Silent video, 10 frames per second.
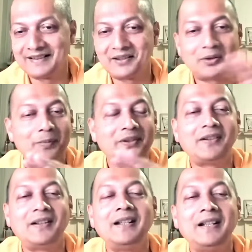You should be
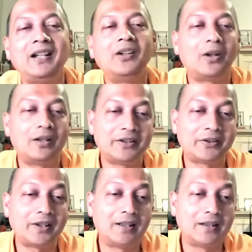serene in all
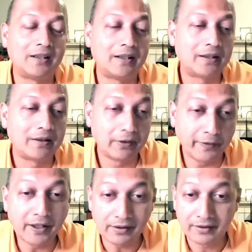three.
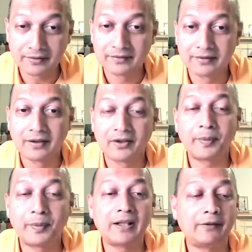Difficult,
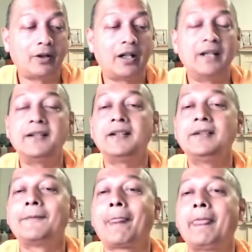especially if you're hungry,
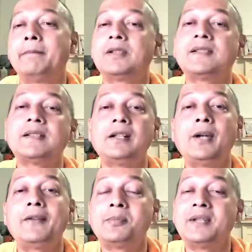but still you
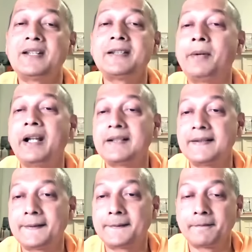have to, that's the practice.